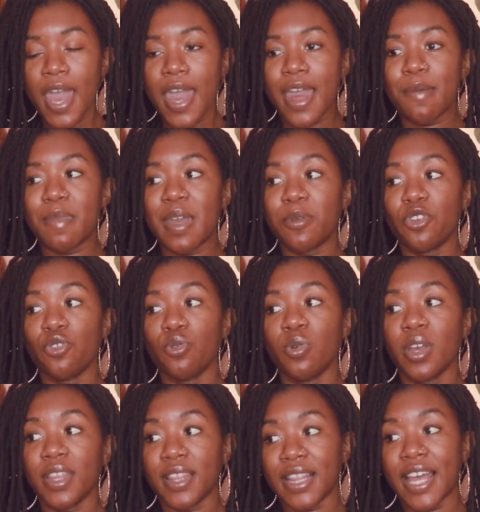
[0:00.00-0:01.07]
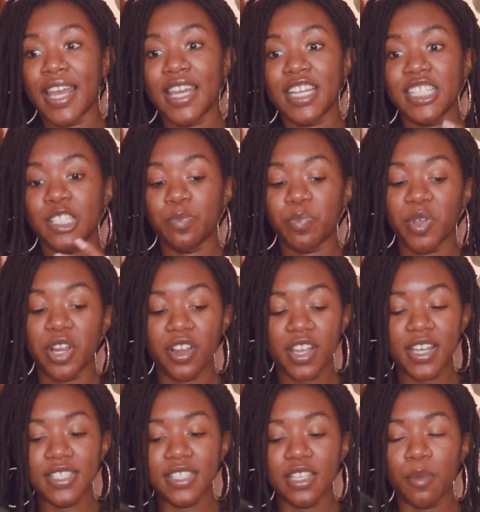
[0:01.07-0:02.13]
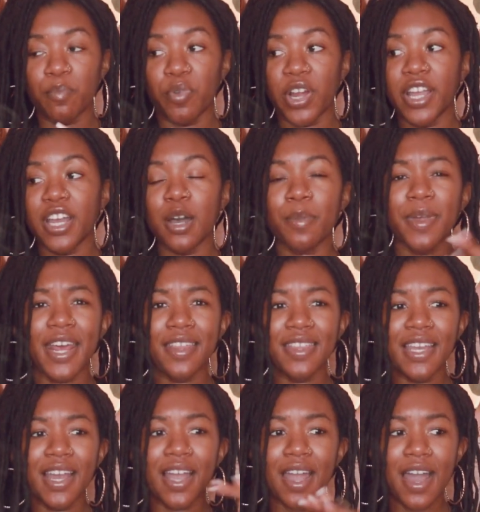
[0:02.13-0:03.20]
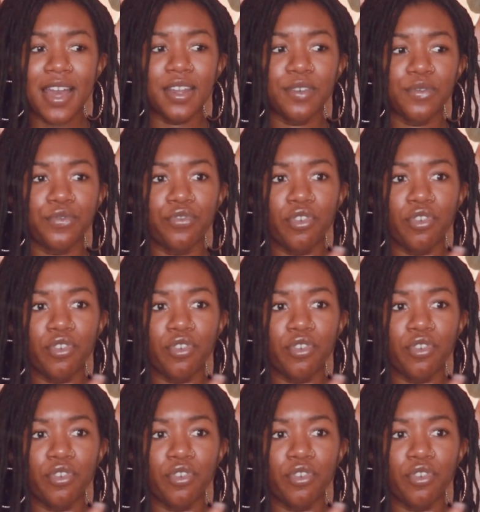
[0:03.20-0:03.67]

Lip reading: and maybe you like experienced a breakup. And I think I kind of